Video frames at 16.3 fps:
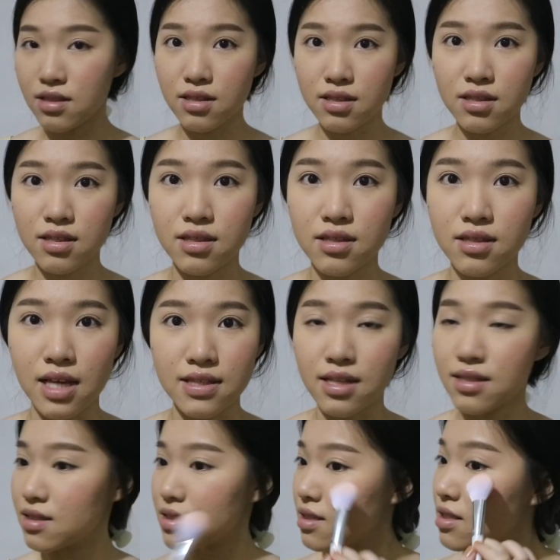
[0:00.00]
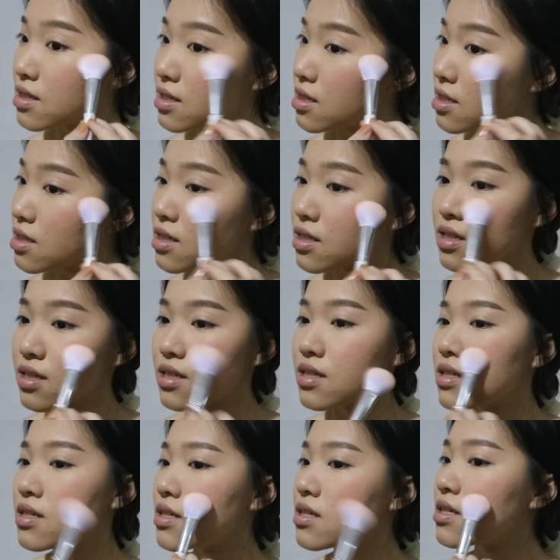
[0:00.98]
Who were we to
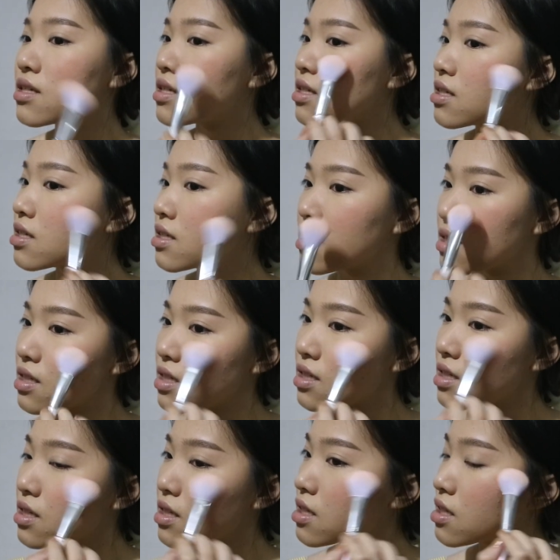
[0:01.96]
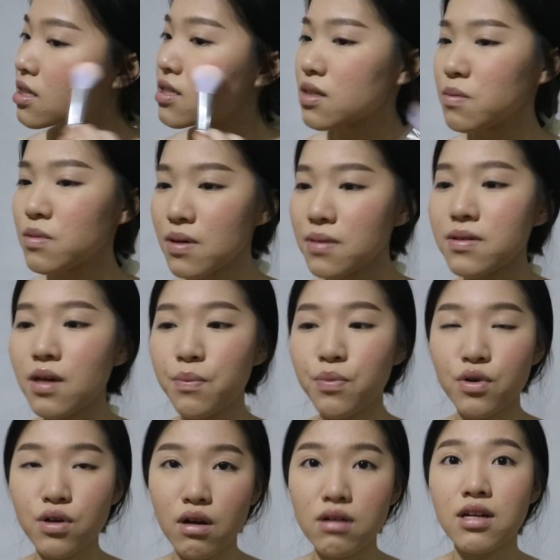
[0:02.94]
count upon? Sometimes I
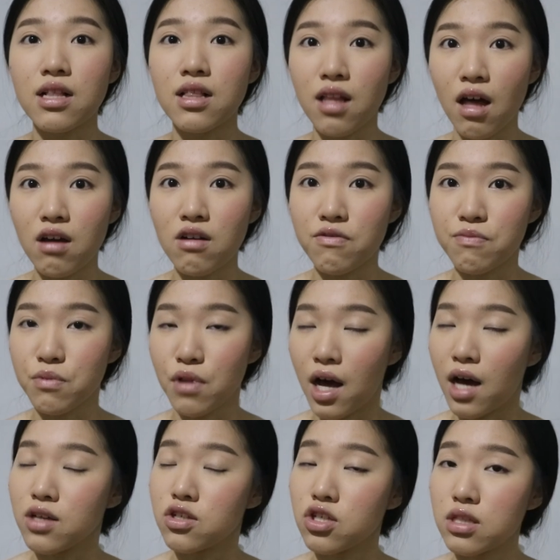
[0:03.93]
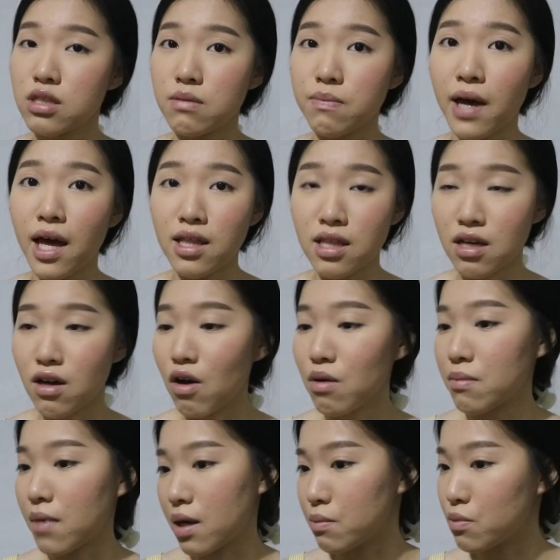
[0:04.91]
put on a lot of blush depending
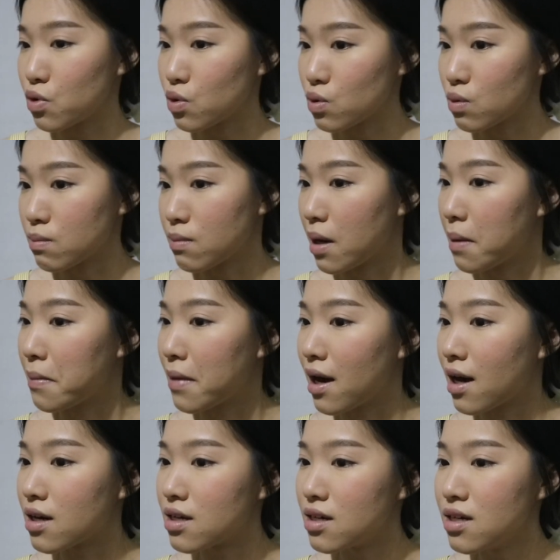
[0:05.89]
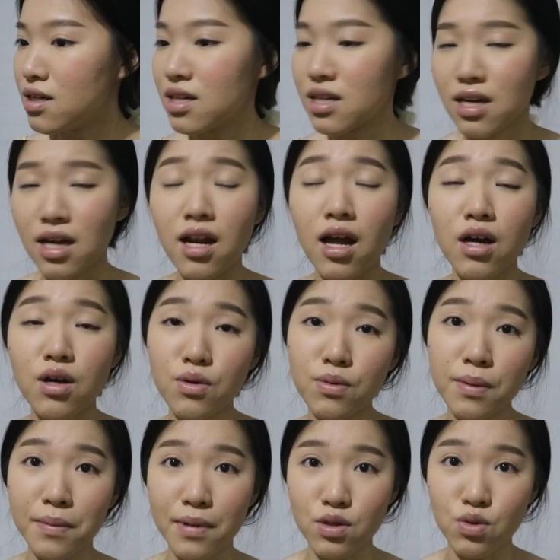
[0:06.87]
on my mood, memang. Karena
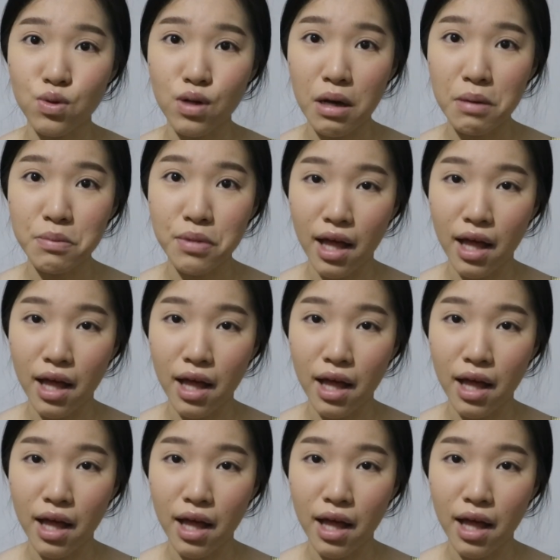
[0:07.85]
aku memang suka